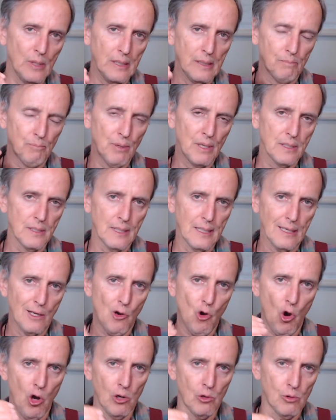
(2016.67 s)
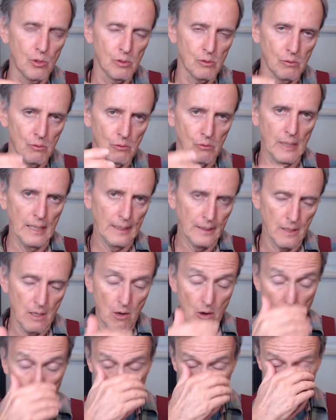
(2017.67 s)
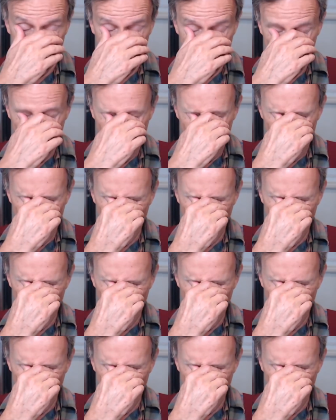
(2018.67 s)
when President Collor went on